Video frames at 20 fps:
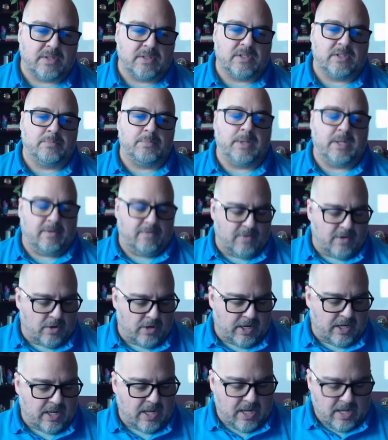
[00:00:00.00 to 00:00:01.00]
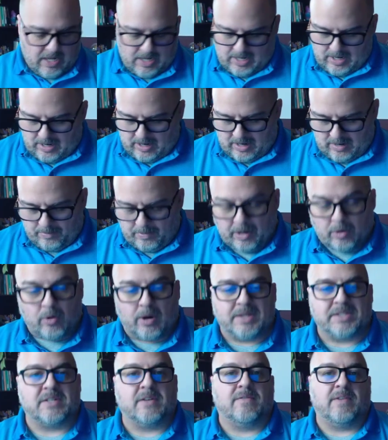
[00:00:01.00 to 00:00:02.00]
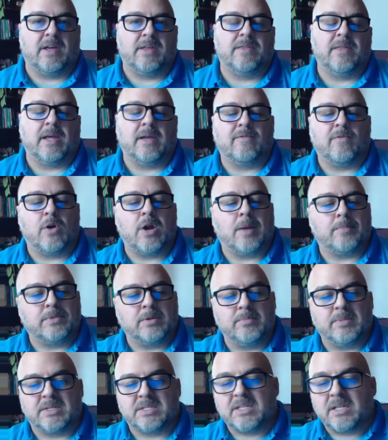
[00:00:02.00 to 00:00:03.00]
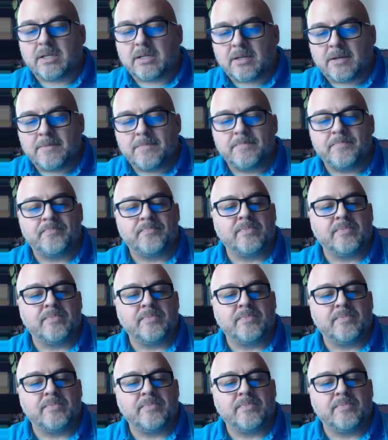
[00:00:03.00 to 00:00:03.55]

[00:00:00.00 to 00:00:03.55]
This is being very aggressive, I think, very optimistic.